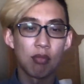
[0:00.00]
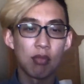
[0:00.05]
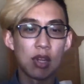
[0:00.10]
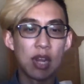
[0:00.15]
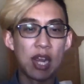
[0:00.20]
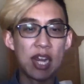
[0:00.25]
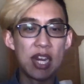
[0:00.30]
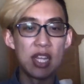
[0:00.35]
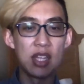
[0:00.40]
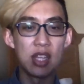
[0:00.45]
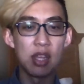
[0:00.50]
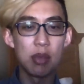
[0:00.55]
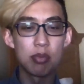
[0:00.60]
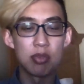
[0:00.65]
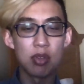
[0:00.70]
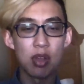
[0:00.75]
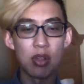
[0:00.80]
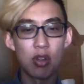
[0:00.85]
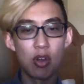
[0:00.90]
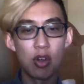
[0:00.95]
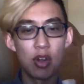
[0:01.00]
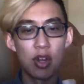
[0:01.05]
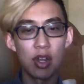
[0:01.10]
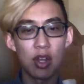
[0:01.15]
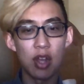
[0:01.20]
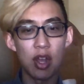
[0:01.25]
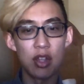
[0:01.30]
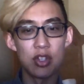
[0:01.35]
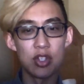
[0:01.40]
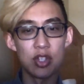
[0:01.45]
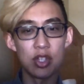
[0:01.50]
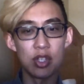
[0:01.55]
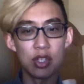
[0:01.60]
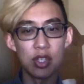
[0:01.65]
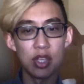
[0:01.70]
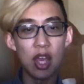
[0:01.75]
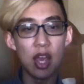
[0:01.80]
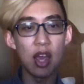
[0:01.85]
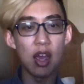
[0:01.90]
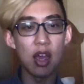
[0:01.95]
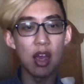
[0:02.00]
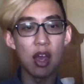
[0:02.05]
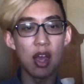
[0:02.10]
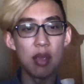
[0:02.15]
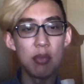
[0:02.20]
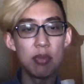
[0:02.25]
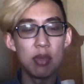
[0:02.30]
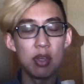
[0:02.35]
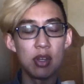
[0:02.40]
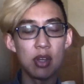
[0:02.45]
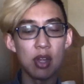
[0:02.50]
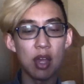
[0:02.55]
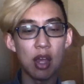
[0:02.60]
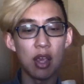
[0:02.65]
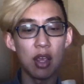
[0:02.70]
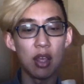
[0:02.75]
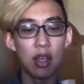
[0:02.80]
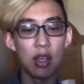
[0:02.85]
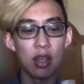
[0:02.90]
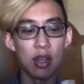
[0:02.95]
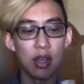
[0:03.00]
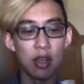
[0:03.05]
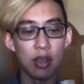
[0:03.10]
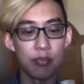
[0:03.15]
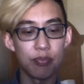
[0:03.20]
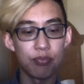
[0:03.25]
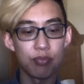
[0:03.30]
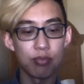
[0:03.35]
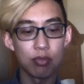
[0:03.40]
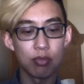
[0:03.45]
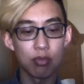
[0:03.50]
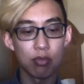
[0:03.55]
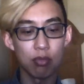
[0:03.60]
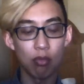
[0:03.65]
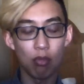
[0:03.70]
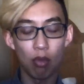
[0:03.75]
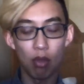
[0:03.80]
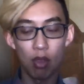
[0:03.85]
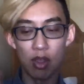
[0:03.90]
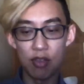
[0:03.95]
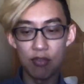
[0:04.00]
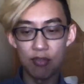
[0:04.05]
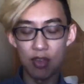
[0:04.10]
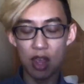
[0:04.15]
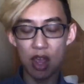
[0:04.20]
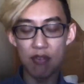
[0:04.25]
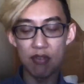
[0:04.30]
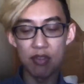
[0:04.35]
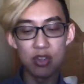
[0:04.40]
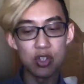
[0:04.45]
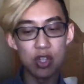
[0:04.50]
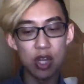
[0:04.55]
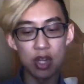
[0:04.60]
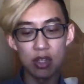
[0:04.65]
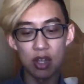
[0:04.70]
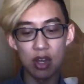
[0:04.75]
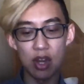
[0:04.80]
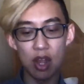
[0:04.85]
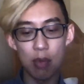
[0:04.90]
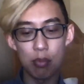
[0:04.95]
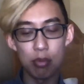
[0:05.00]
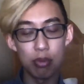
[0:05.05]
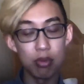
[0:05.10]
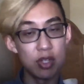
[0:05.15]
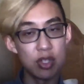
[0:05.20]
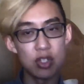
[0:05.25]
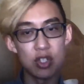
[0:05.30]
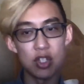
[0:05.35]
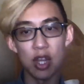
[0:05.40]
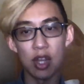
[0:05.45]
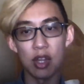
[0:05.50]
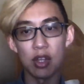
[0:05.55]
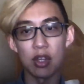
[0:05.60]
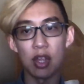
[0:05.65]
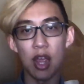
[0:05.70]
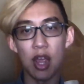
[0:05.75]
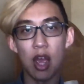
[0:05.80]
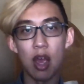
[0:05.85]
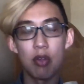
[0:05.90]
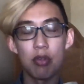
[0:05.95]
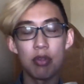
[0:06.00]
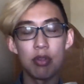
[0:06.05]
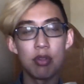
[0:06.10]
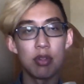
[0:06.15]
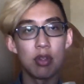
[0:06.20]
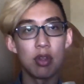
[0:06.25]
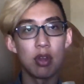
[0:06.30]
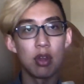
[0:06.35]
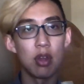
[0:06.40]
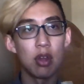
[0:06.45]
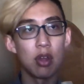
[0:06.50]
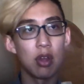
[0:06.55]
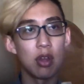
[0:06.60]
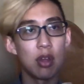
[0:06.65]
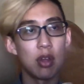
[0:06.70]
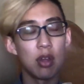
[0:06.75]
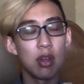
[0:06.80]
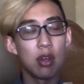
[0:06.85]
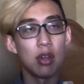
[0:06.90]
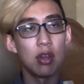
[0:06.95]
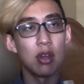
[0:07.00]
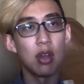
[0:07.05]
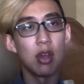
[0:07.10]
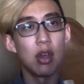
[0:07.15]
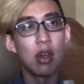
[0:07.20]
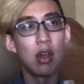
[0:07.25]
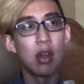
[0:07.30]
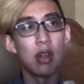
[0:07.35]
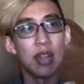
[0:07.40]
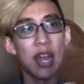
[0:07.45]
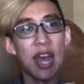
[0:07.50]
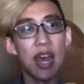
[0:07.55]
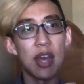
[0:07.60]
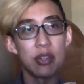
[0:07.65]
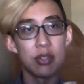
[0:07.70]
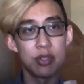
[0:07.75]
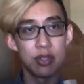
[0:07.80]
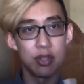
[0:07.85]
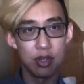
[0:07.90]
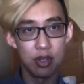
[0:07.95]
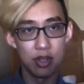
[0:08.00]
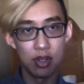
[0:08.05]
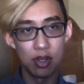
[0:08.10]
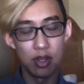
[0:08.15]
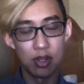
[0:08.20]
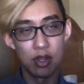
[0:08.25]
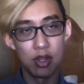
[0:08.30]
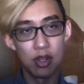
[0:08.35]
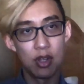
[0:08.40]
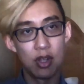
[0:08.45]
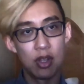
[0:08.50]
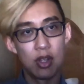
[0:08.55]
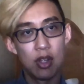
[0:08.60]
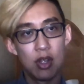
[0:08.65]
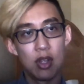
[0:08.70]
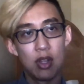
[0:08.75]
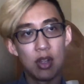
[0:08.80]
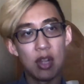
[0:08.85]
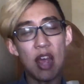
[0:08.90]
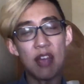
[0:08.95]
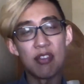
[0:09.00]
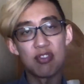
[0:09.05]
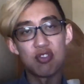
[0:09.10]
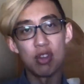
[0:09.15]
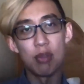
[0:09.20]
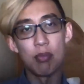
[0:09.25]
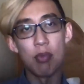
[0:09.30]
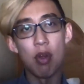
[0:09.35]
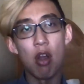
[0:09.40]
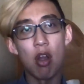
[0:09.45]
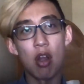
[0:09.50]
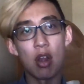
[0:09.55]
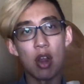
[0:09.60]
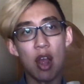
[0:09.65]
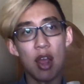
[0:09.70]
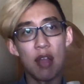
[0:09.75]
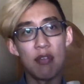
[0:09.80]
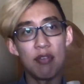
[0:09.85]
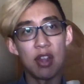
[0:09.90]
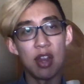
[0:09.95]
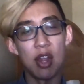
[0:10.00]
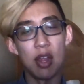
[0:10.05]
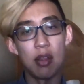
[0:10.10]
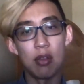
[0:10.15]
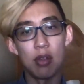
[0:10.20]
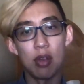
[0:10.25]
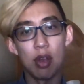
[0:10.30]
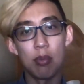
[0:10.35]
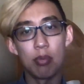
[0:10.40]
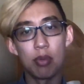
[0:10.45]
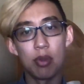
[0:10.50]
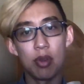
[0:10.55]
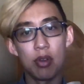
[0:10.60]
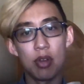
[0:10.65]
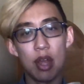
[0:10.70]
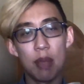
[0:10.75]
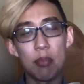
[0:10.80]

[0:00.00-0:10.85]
Any tips on learning kanji? Yeah, I mean, if you haven't checked it out, please check out the last live stream archive that I uploaded.